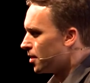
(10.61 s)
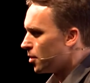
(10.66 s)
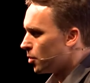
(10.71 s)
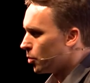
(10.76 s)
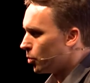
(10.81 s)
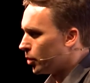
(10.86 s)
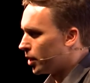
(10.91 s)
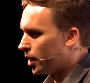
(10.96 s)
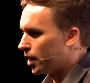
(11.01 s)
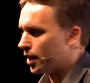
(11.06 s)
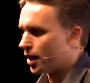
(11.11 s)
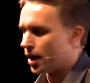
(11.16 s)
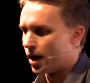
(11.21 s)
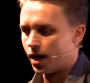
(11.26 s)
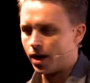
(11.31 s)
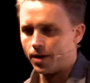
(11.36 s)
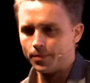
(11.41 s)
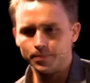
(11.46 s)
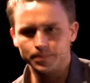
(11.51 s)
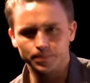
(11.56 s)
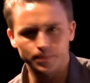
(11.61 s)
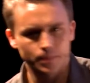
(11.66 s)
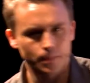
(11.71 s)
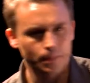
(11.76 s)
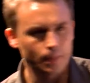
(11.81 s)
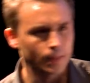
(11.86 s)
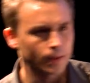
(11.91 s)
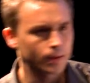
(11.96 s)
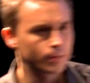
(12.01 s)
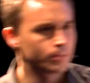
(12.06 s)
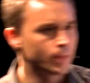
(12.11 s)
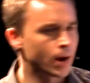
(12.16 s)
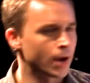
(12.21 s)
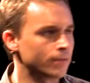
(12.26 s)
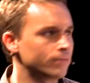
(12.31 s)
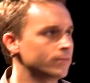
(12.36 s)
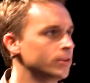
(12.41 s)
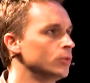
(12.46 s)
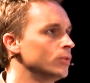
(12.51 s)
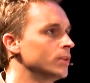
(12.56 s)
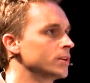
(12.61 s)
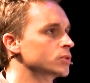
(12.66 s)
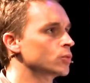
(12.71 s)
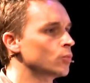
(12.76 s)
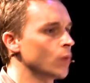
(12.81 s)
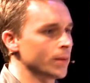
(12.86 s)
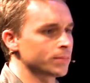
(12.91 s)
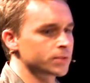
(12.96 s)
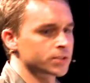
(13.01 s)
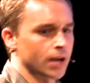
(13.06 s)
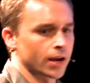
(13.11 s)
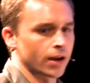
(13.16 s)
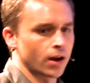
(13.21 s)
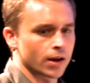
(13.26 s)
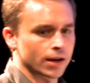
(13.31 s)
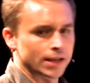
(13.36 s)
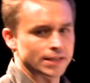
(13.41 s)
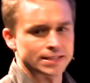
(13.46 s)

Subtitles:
We might view this website on a